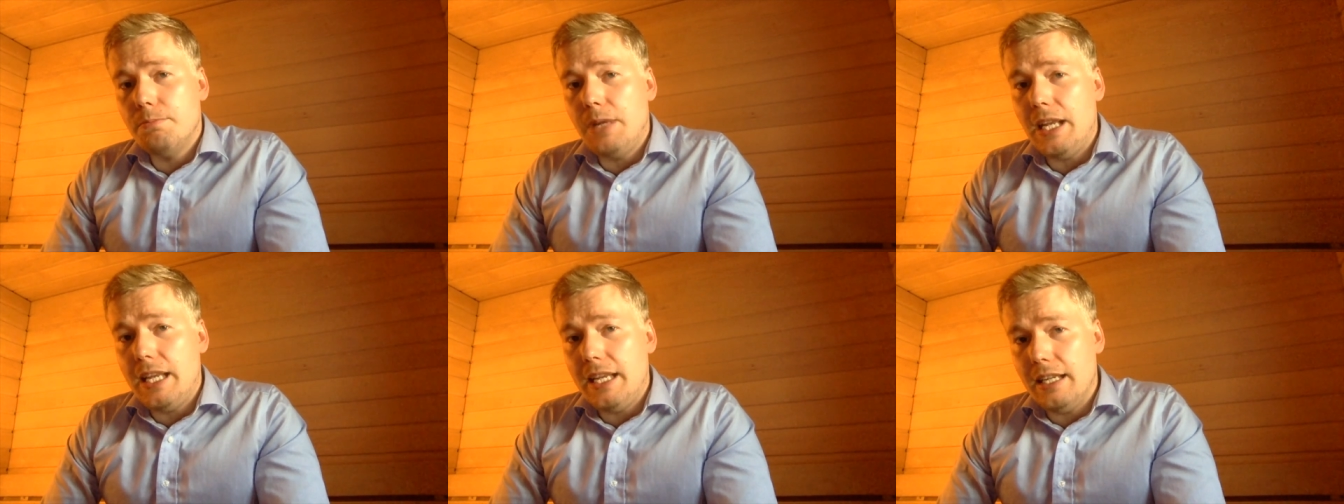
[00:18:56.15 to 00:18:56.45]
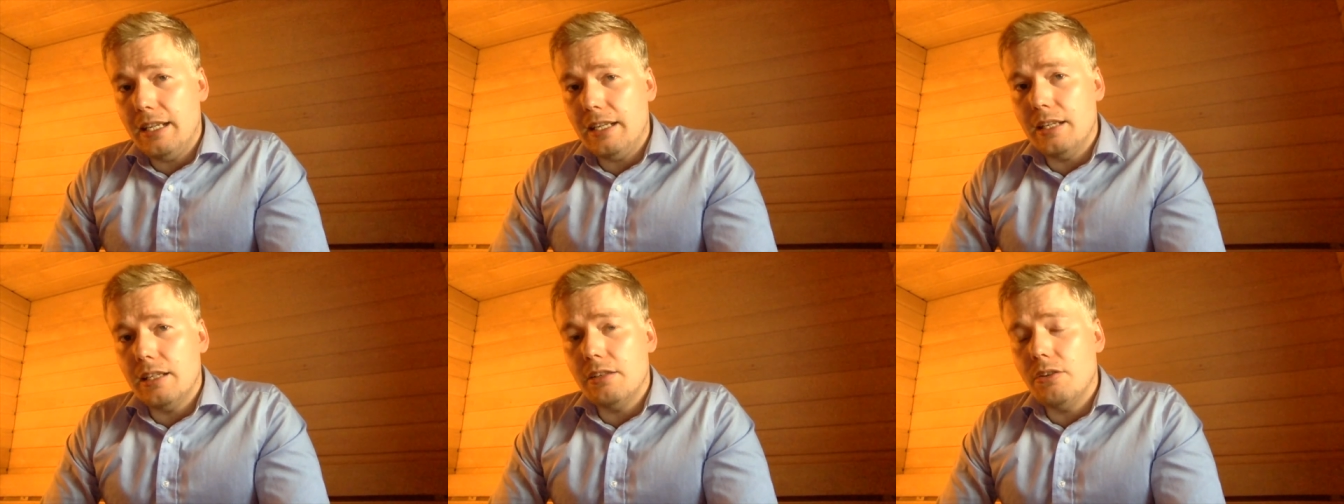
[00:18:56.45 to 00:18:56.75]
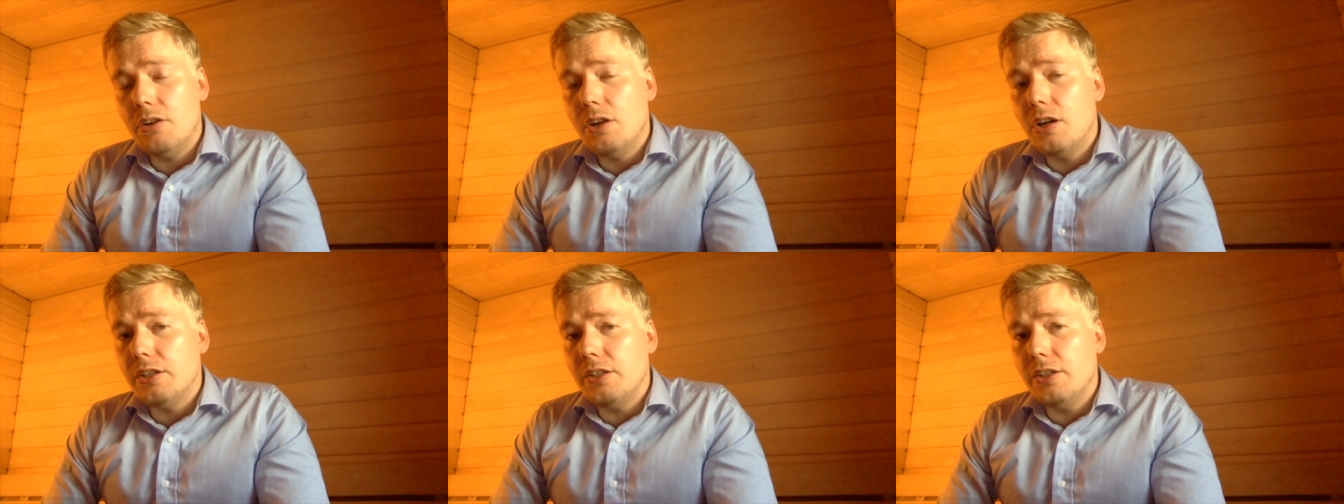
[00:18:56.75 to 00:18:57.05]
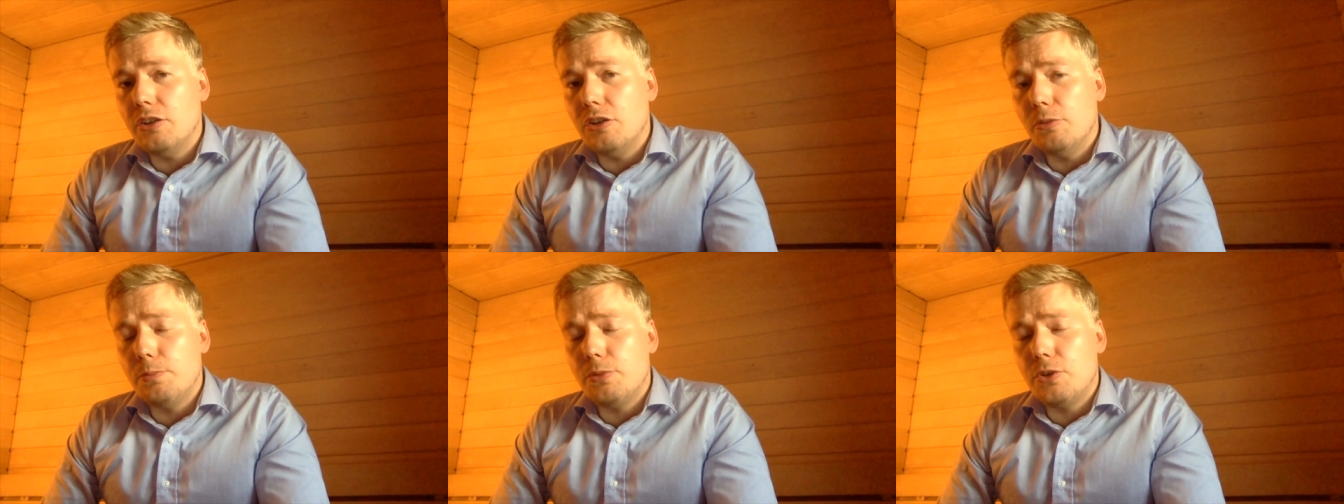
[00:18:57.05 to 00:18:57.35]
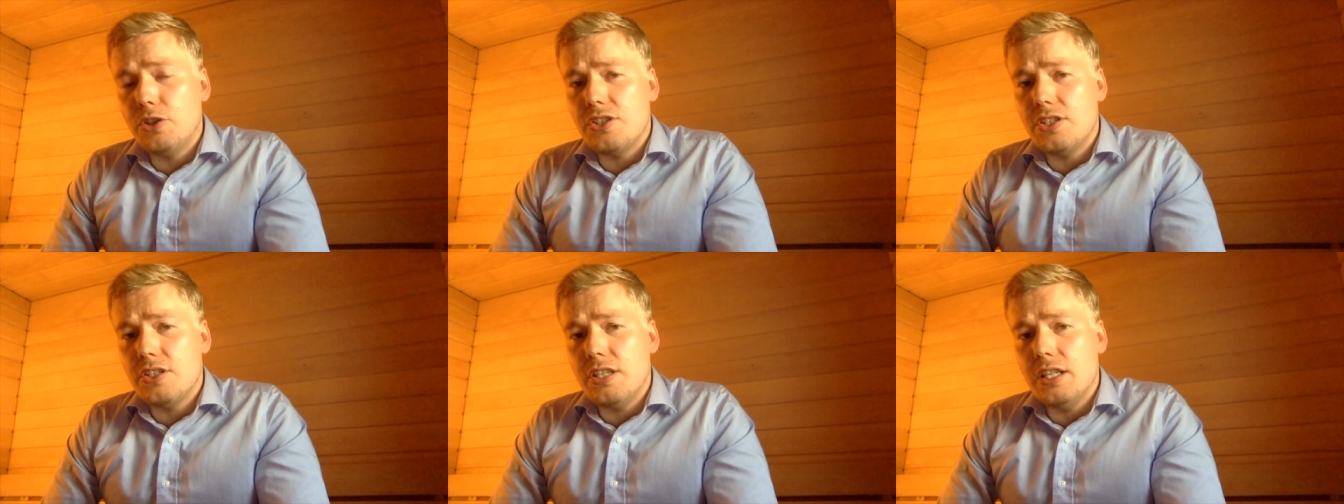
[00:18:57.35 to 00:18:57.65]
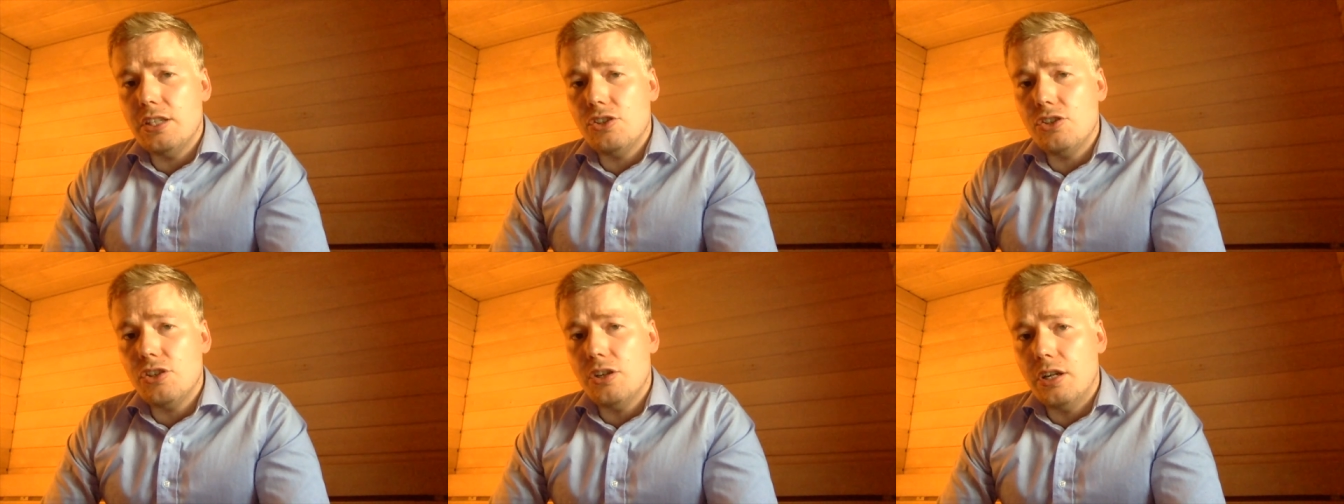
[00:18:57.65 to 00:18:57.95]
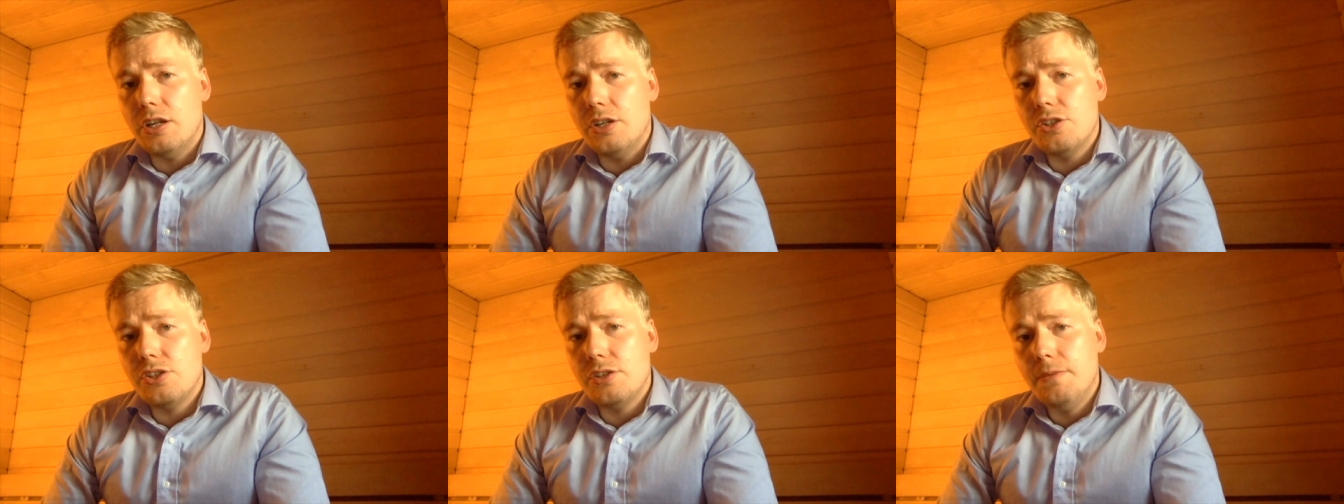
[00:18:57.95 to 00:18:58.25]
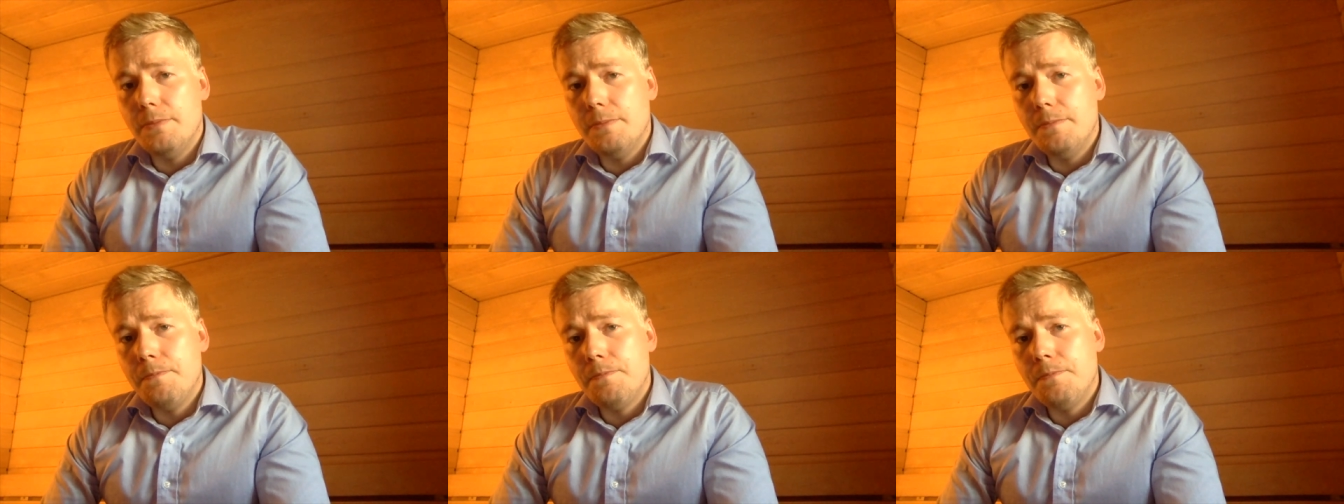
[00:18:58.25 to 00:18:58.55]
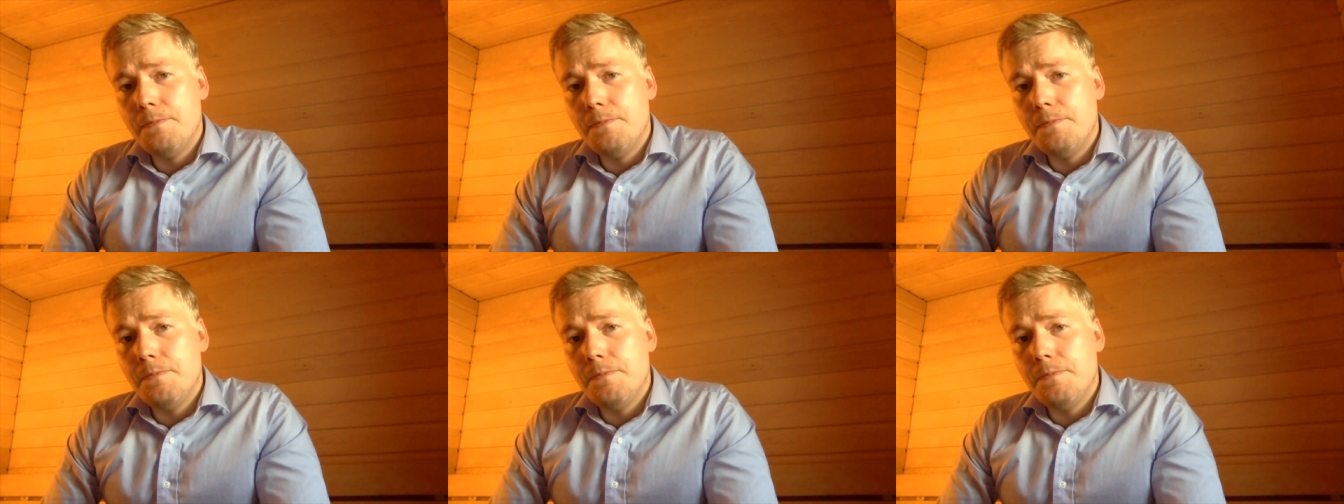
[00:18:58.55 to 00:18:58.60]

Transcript: paying an article processing charge.